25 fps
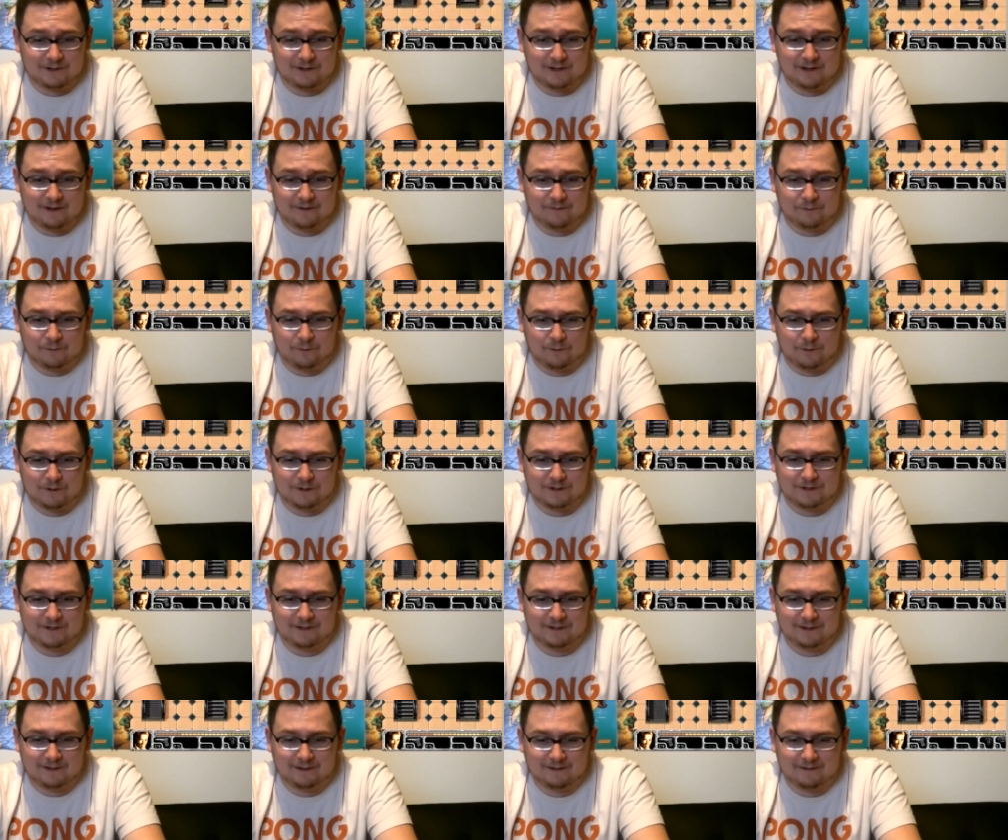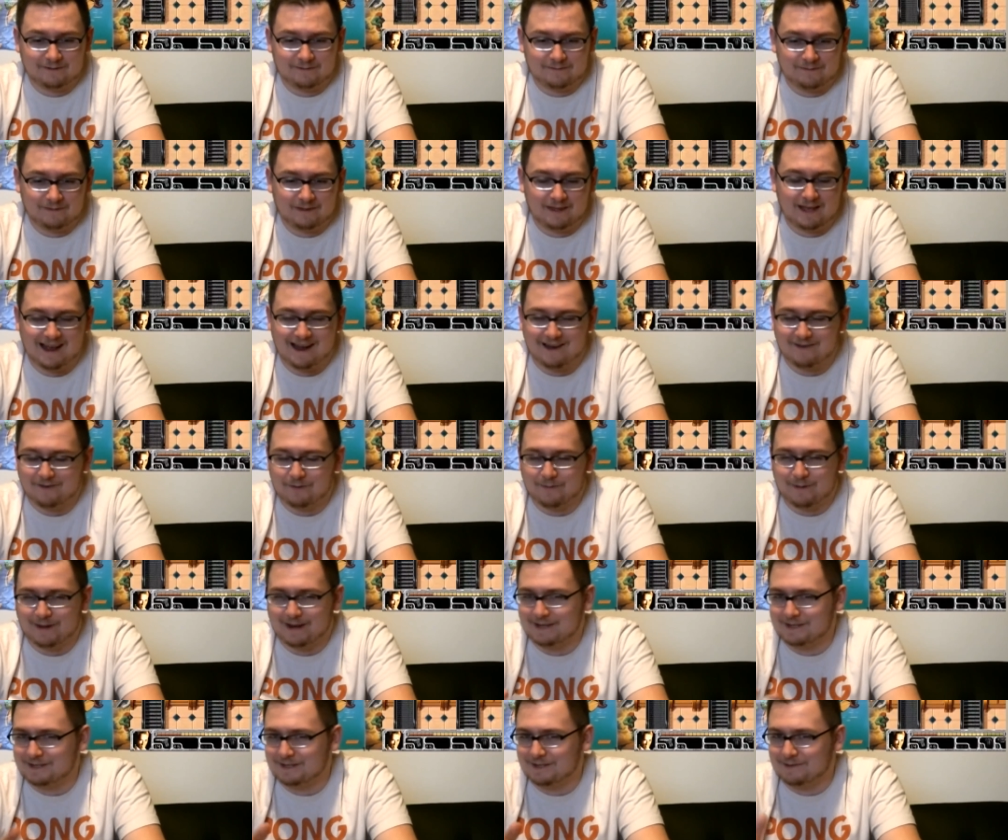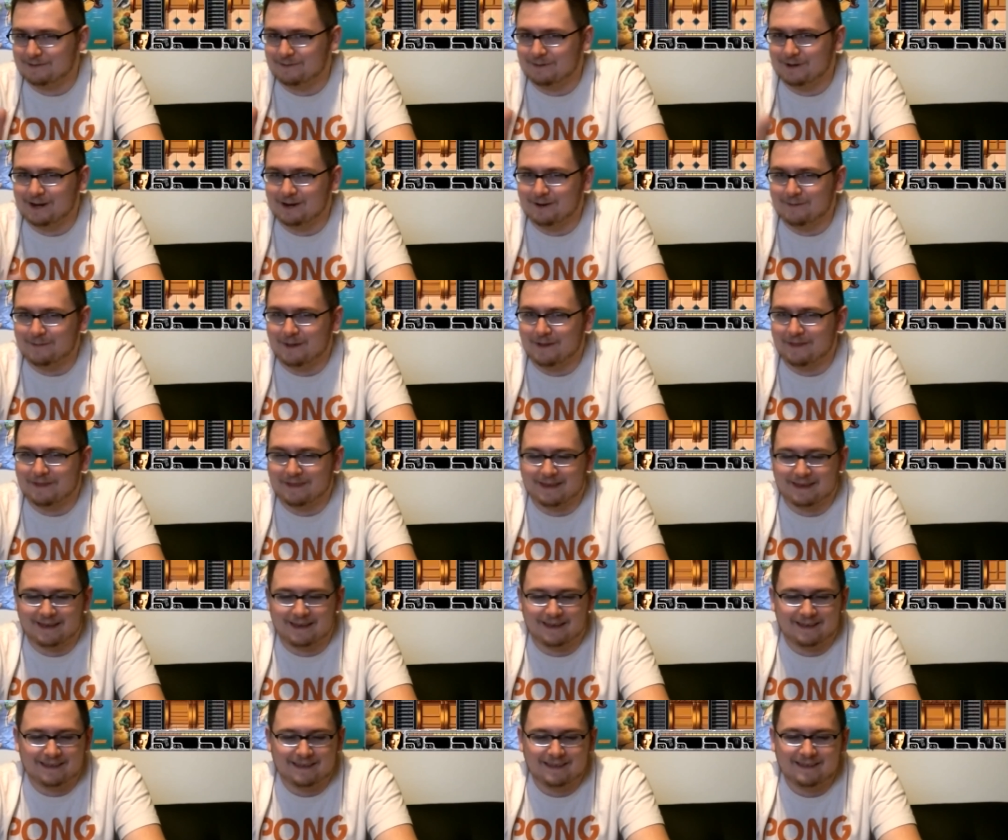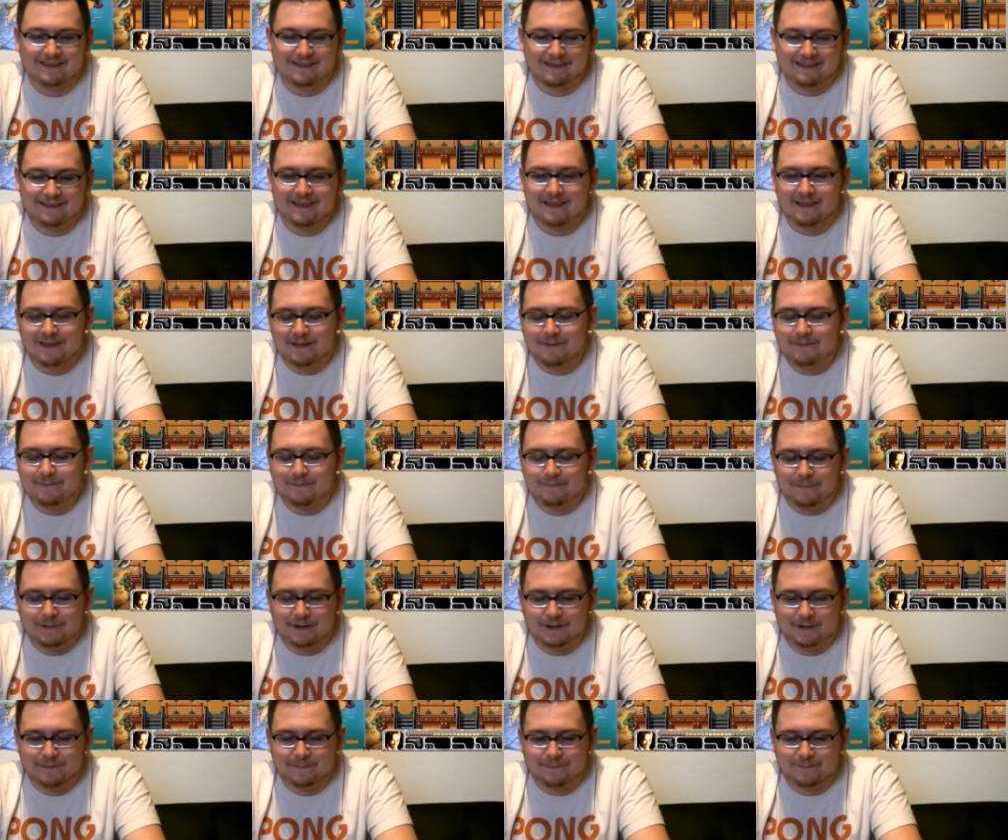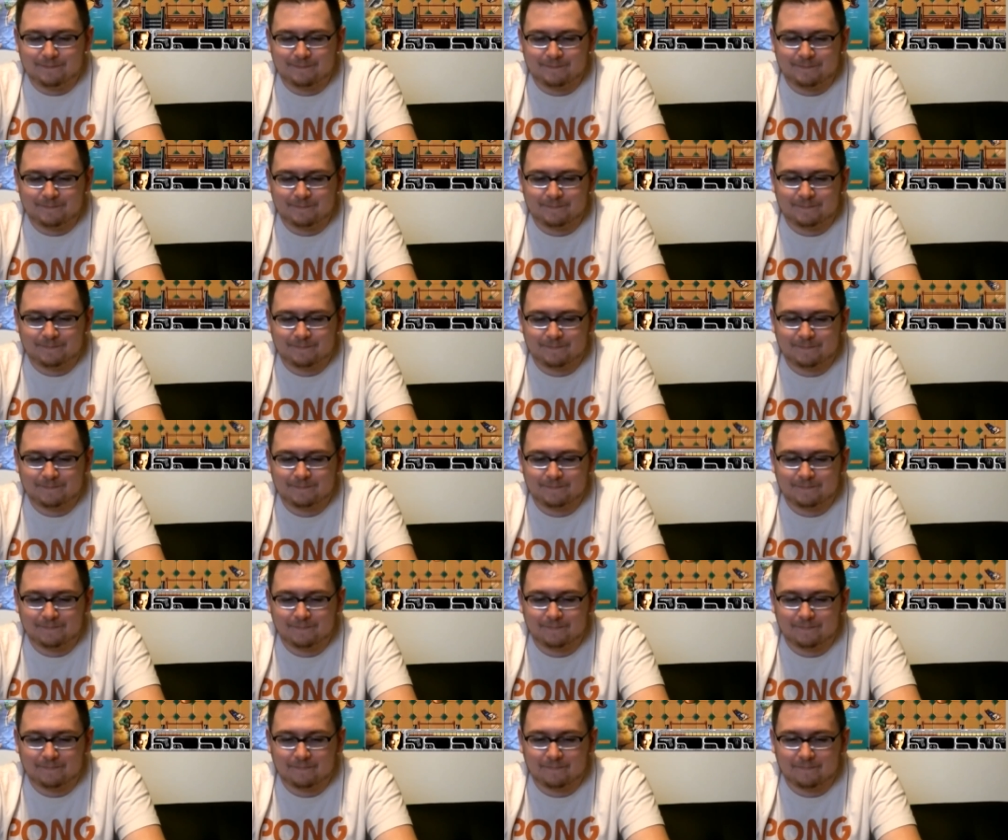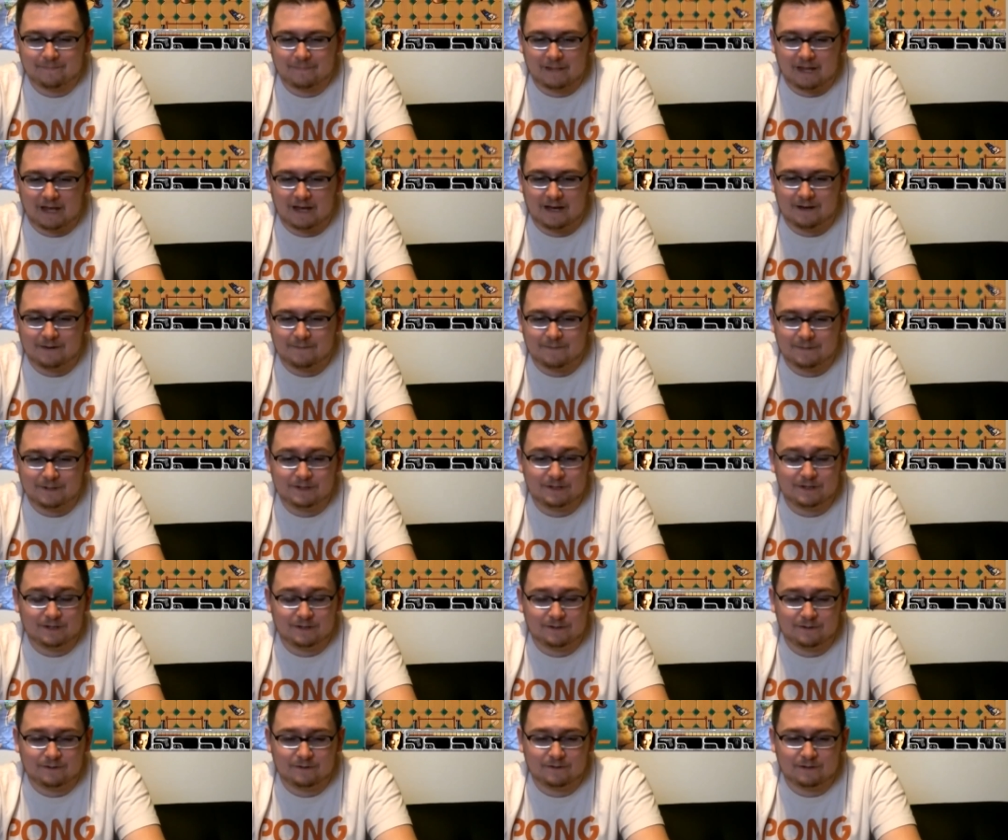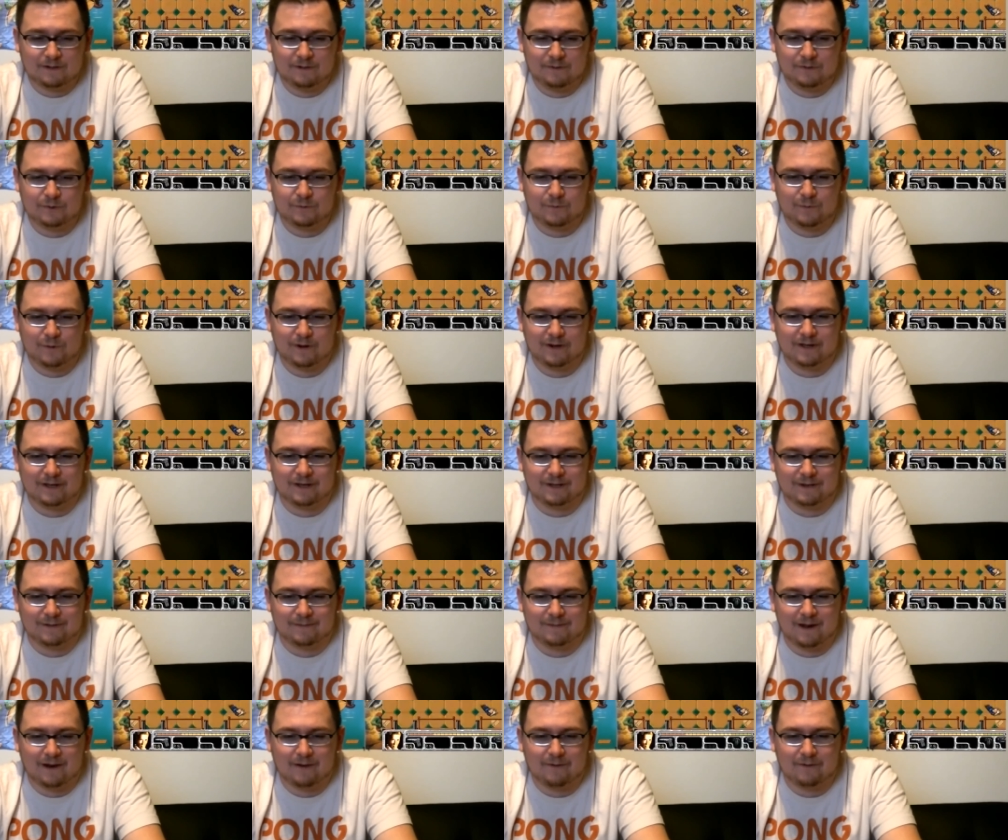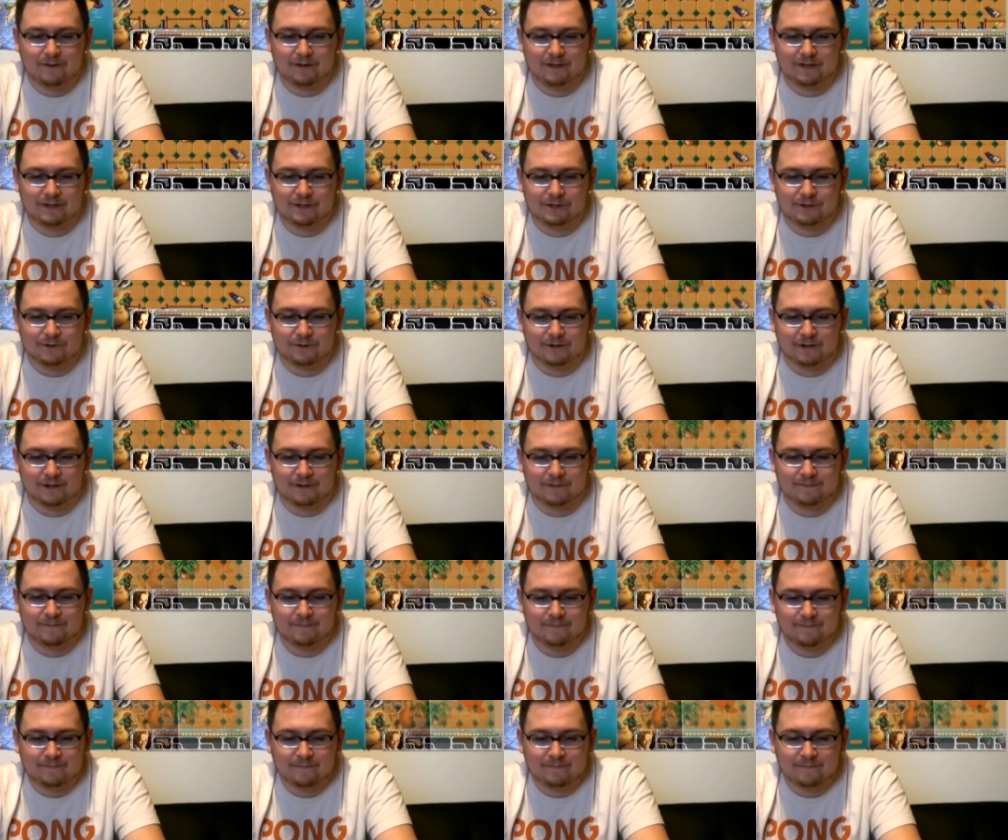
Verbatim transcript: You know, of course, everybody's a little weird about that, but um, it's, it's it was pretty good. I really enjoyed it.